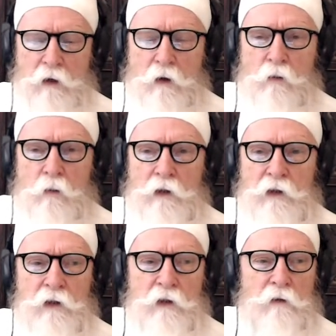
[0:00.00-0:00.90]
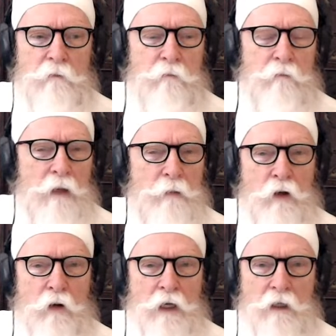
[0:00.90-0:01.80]
was maybe going a
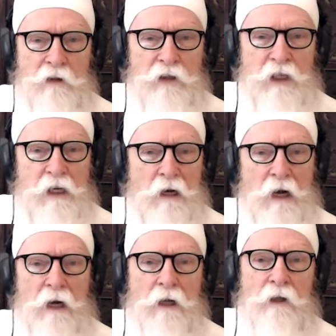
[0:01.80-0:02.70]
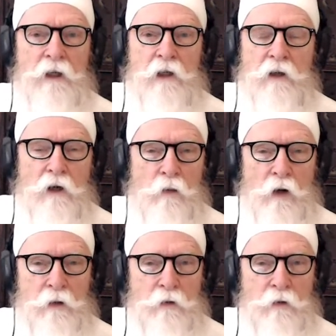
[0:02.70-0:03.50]
little senile and didn't know what he was